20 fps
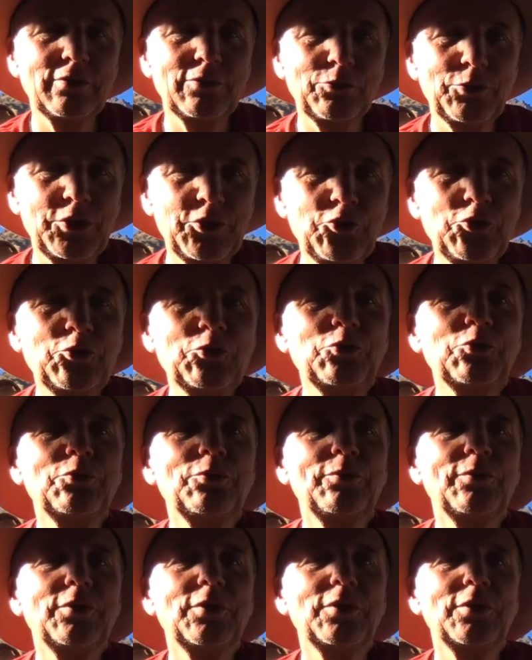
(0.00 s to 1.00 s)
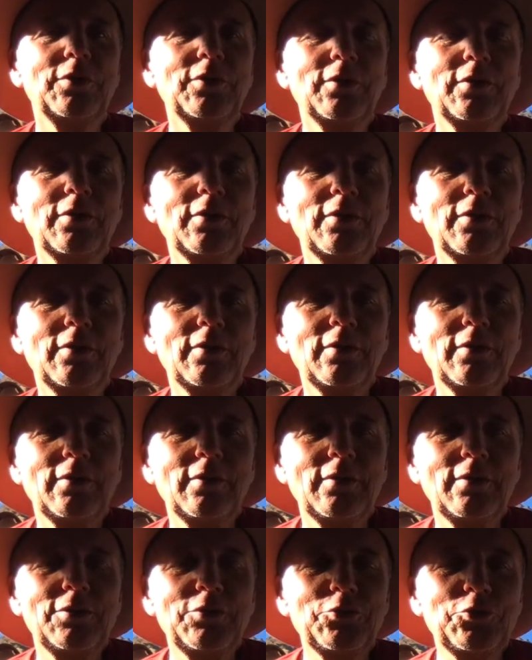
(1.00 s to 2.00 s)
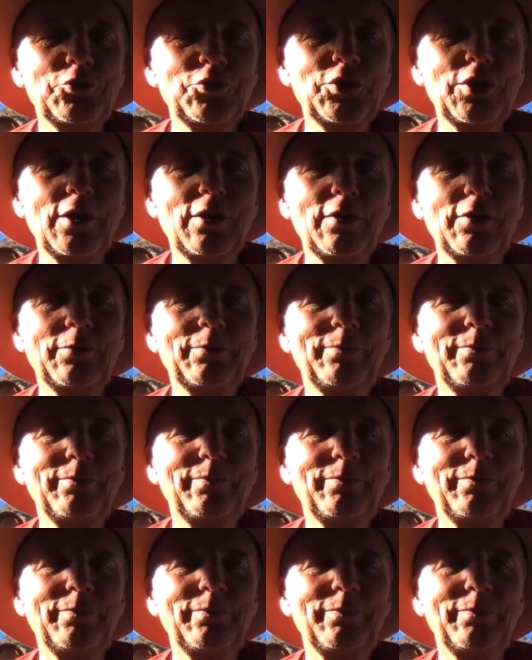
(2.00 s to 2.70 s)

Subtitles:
with you, to share